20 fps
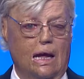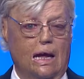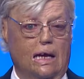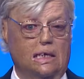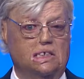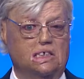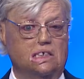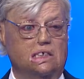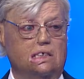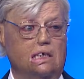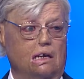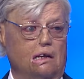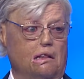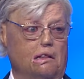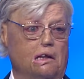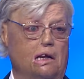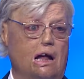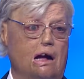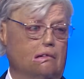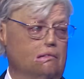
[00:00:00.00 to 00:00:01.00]
And she said to
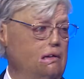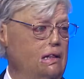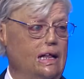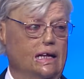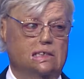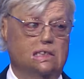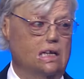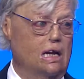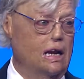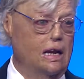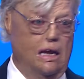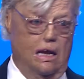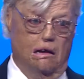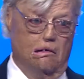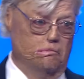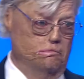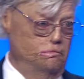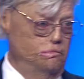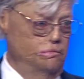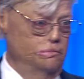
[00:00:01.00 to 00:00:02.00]
the doctor, "That's not
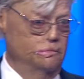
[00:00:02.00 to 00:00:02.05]
him."